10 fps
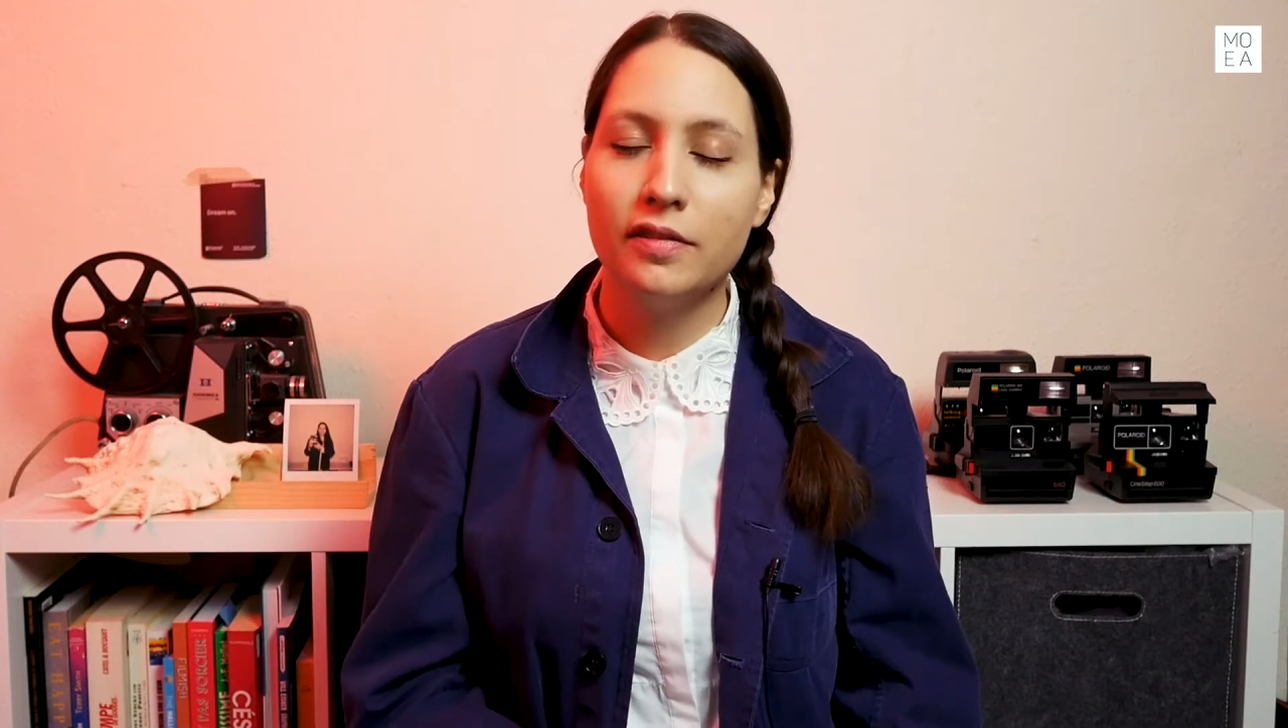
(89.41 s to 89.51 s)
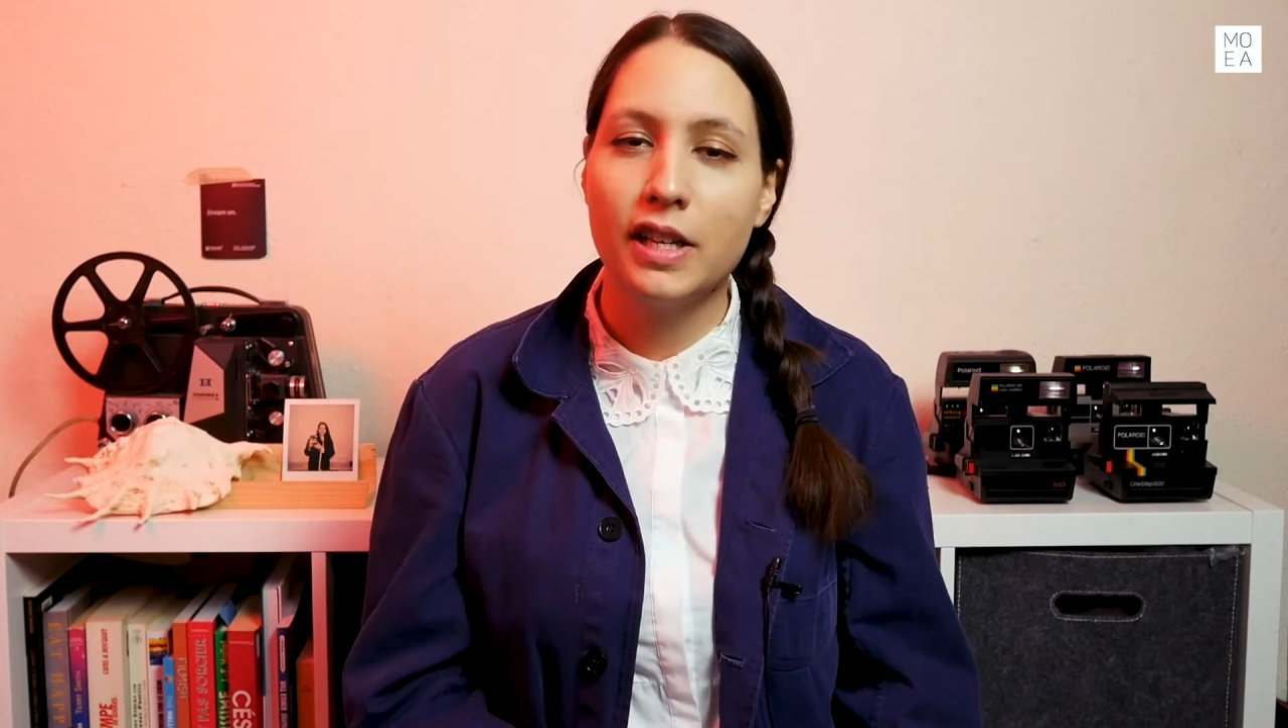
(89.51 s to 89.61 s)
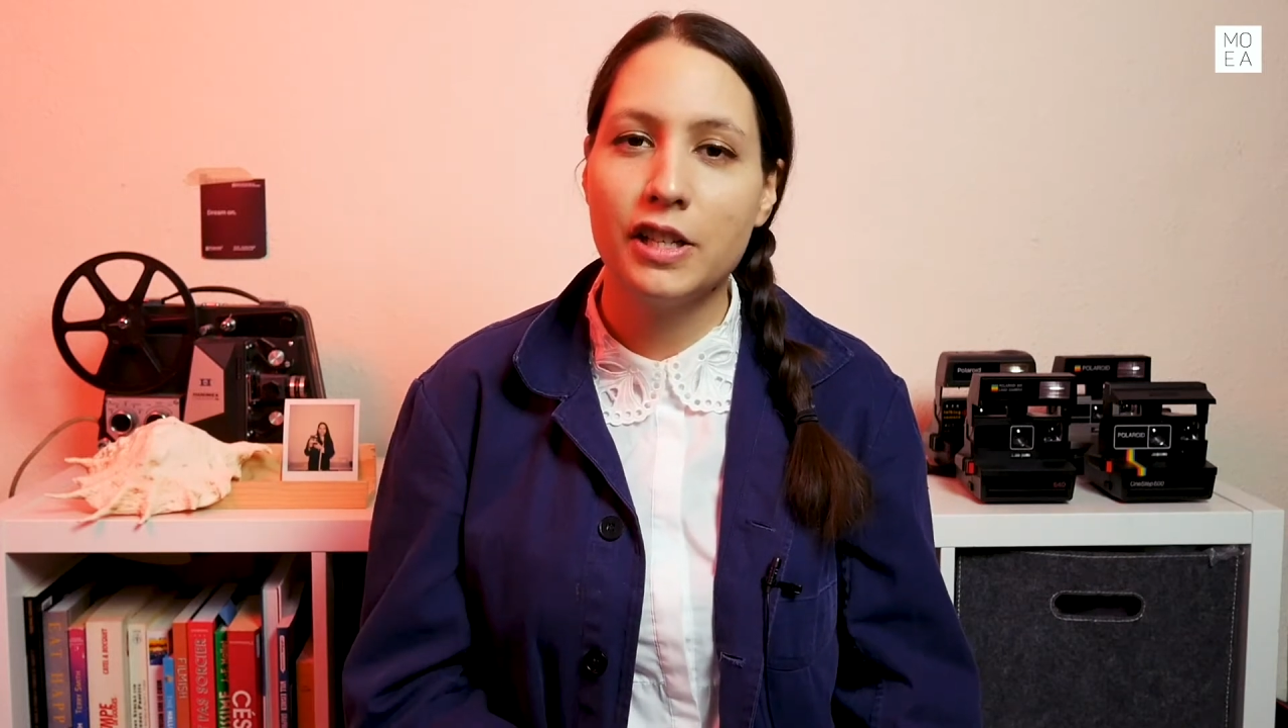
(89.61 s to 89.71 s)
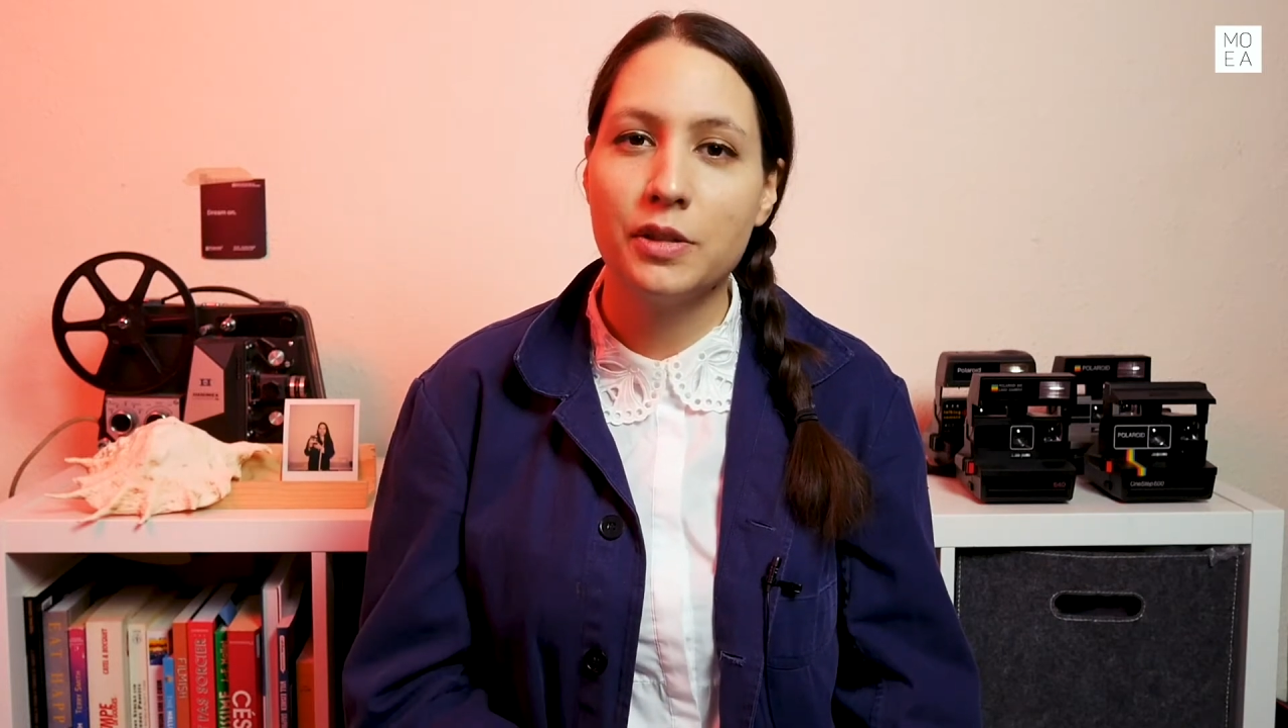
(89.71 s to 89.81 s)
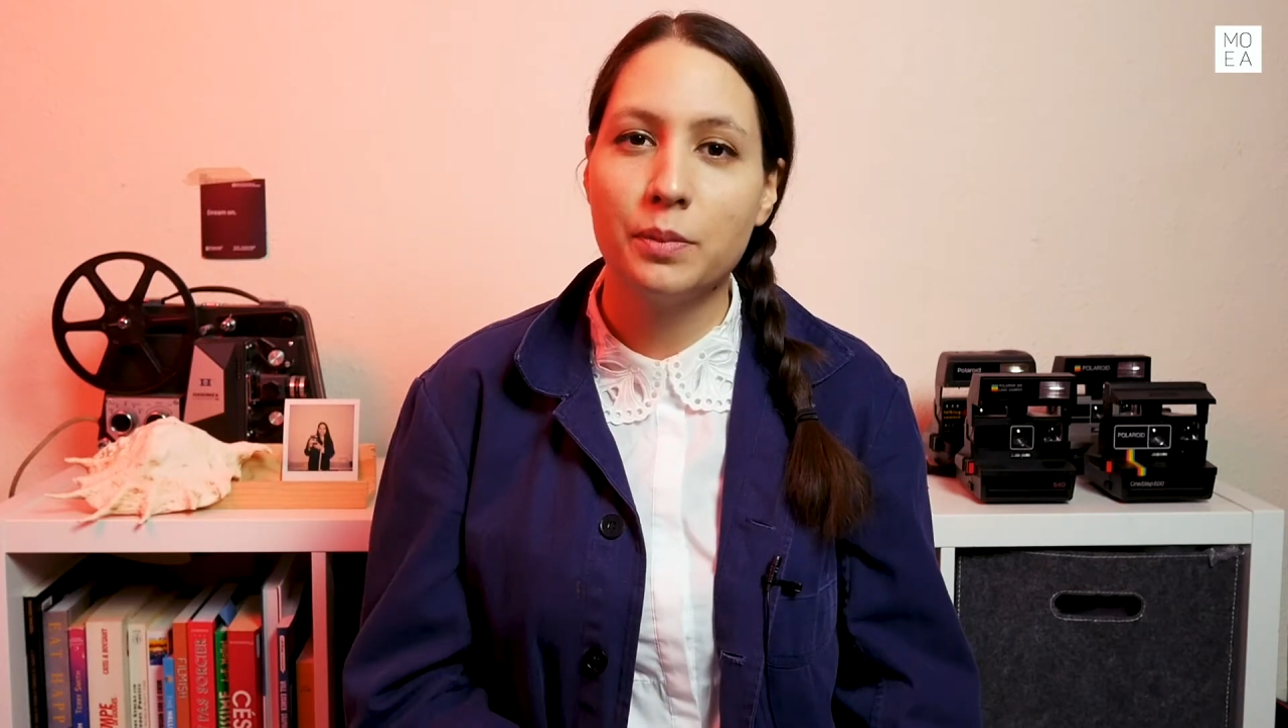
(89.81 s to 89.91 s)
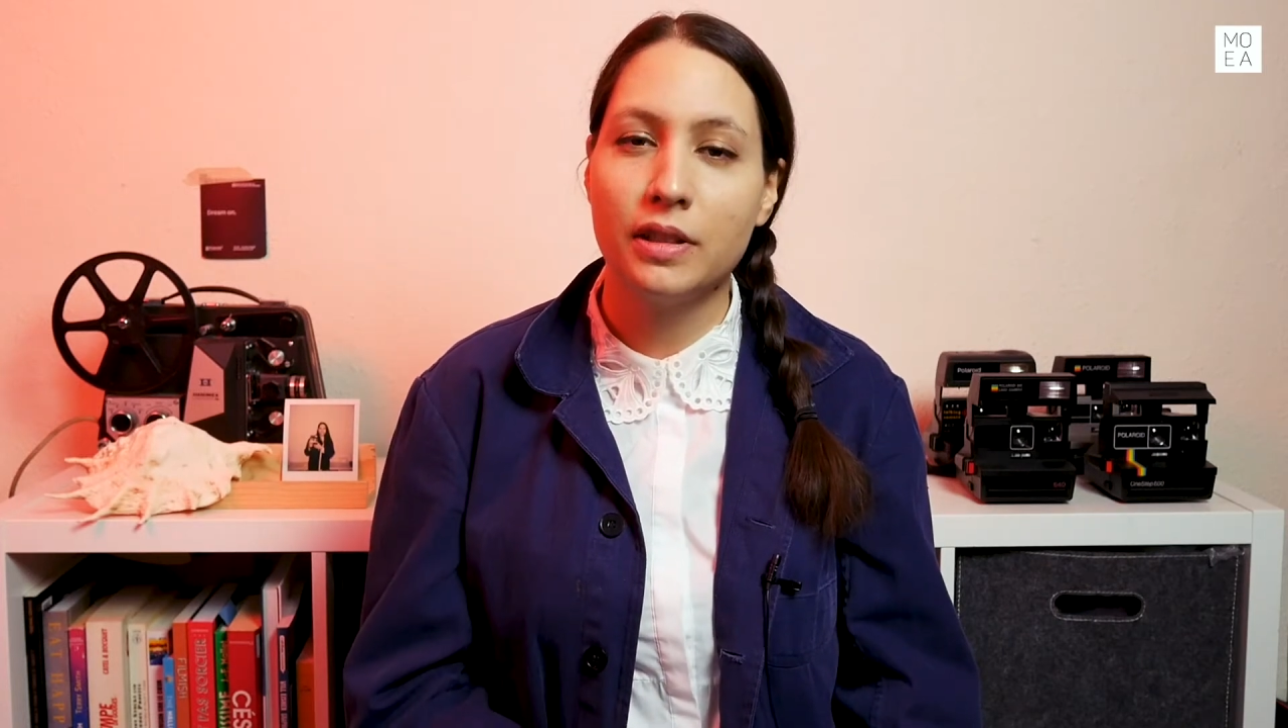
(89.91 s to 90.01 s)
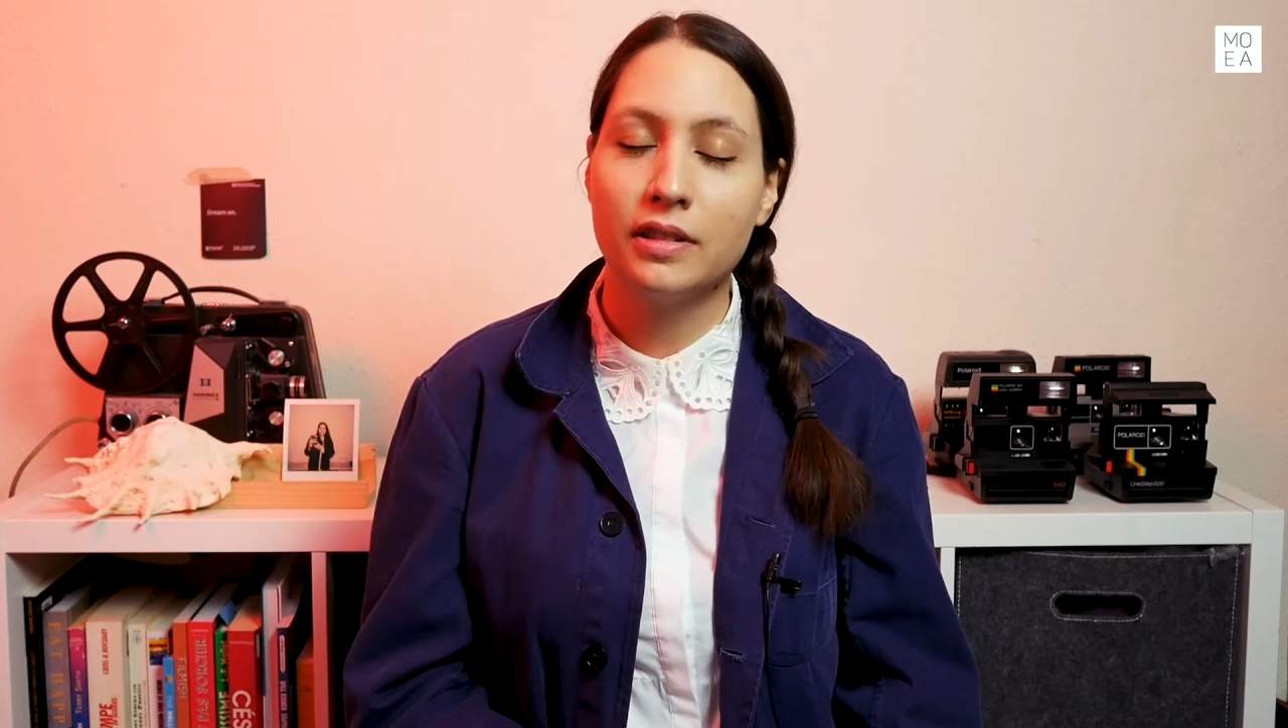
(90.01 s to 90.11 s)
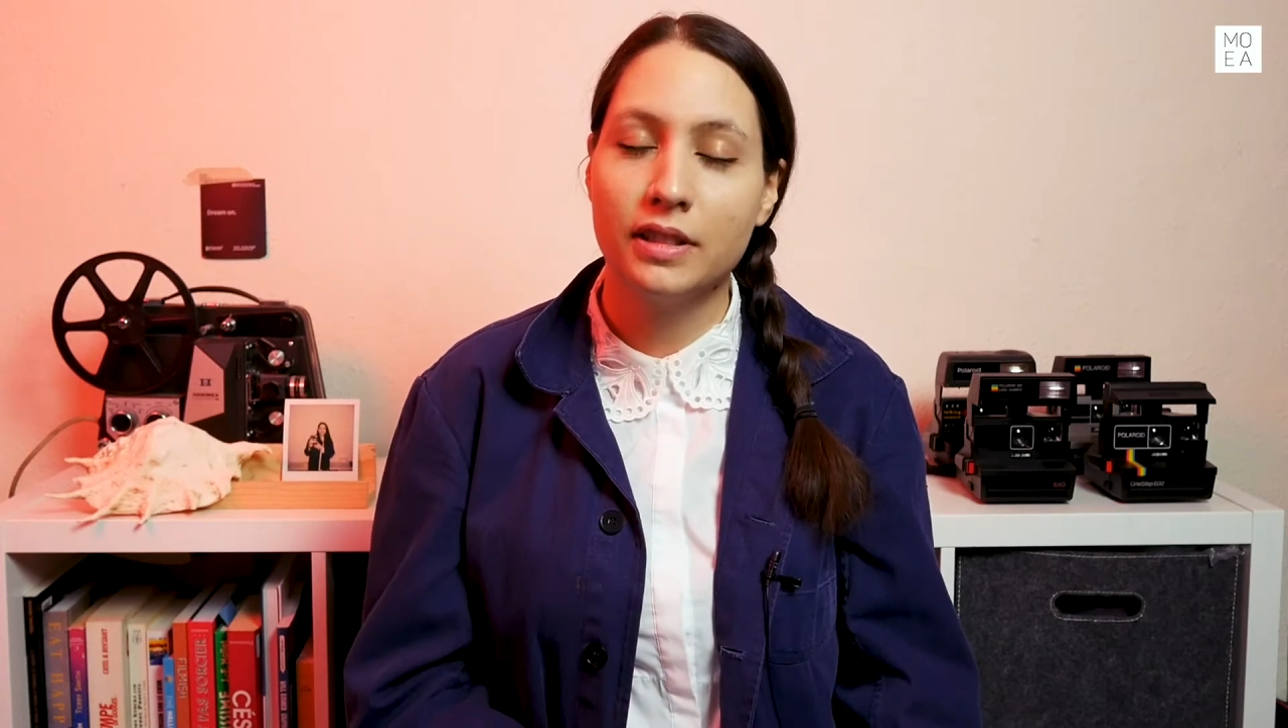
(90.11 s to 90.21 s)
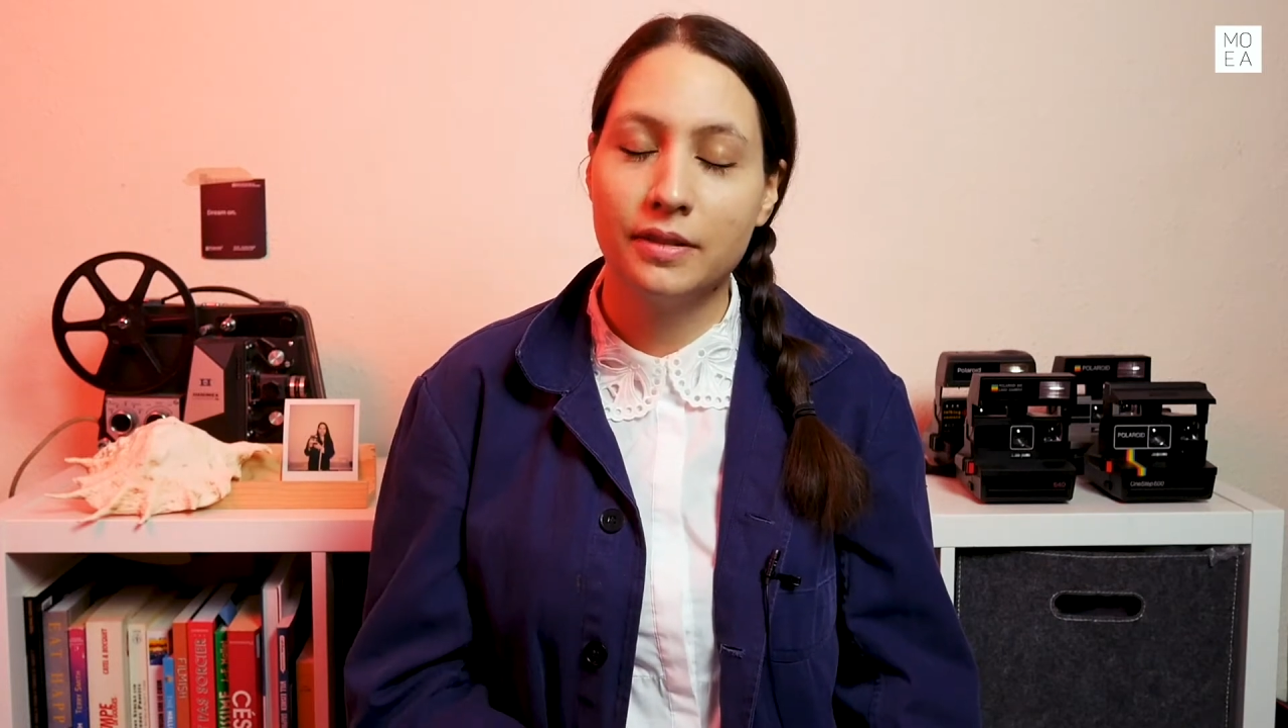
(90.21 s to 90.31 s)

flash, but